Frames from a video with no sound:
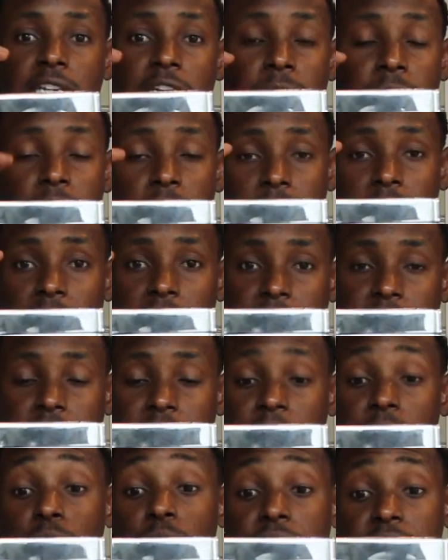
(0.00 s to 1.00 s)
keeps you locked
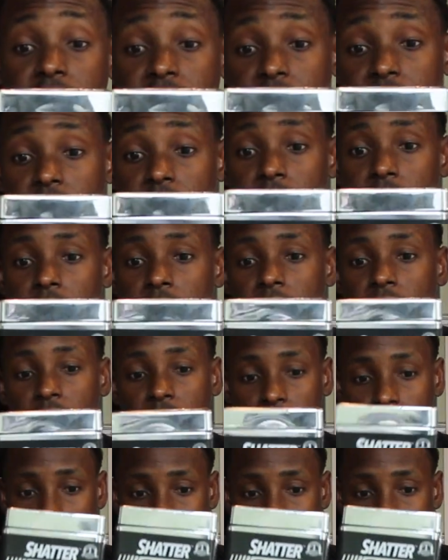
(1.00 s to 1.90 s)
in, which is good.